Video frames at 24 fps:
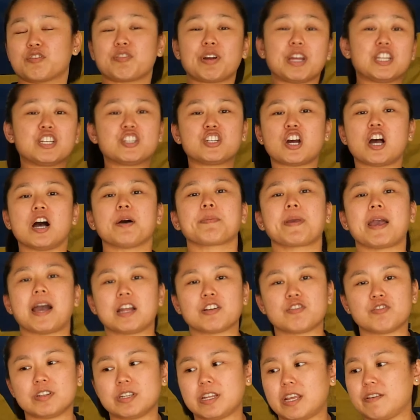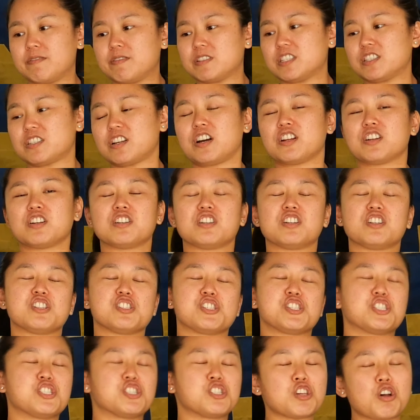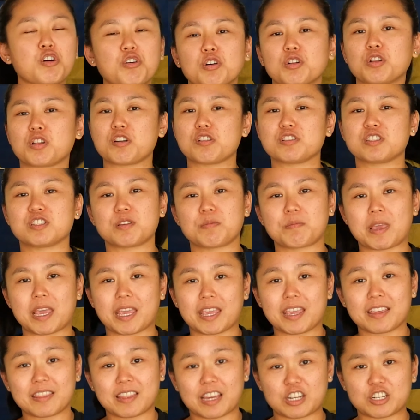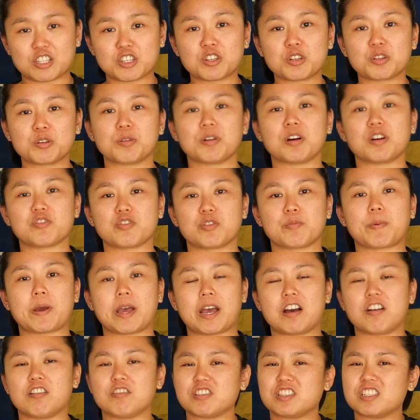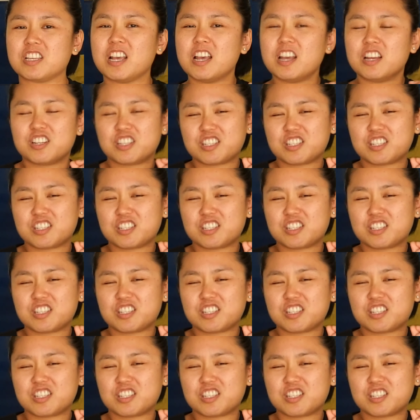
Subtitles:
Great job, Katrin Davidsdottir. So close to making that 200 pounds.